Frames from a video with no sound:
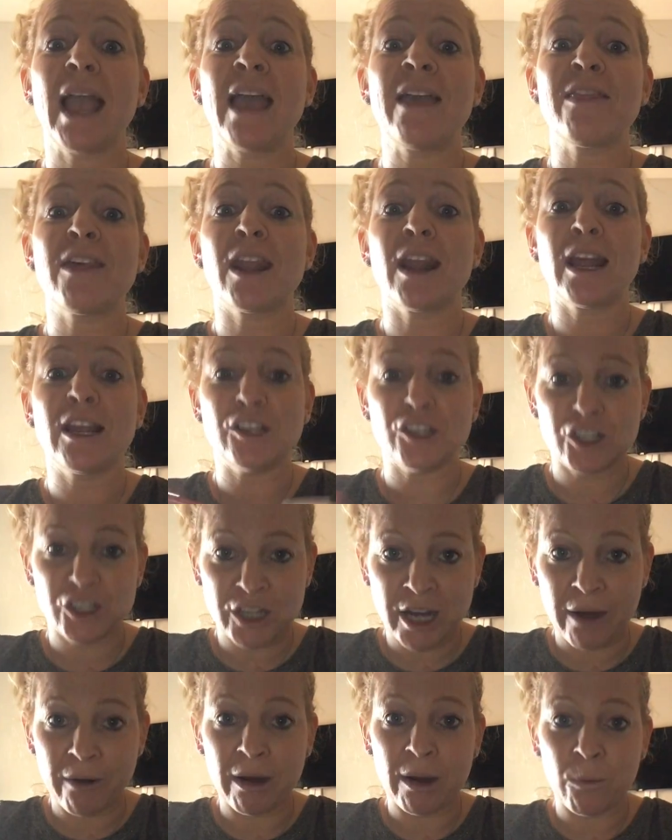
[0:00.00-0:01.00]
And then I
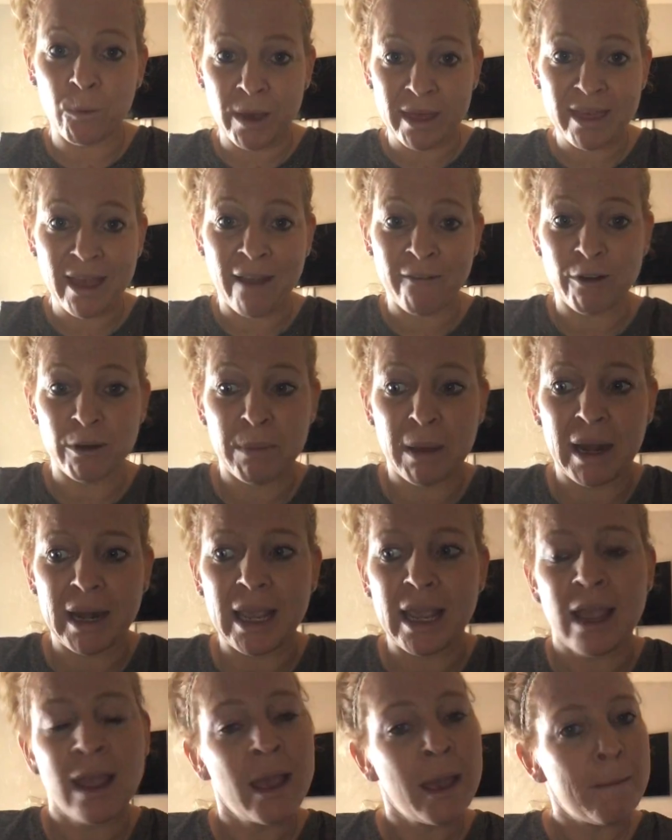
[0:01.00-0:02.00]
share it with
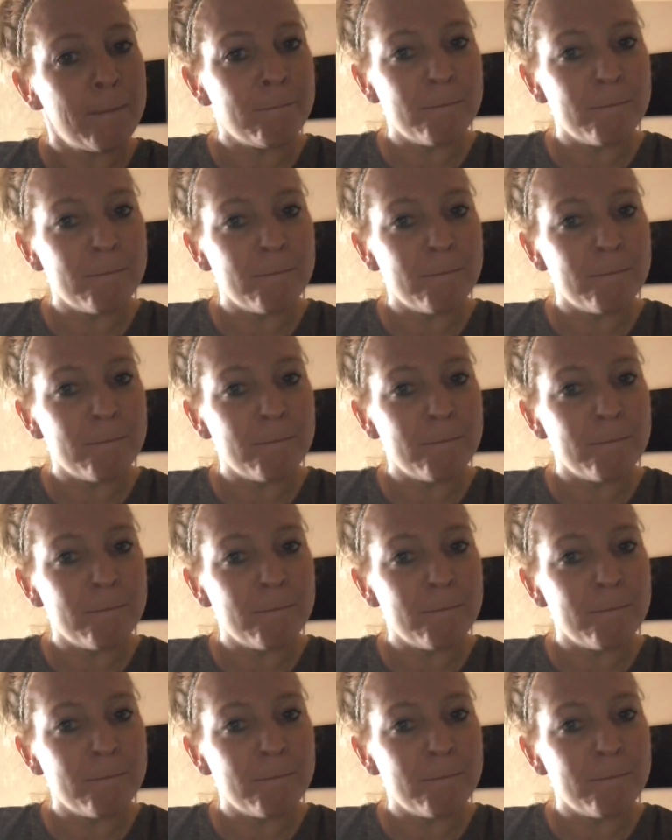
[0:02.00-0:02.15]
everybody.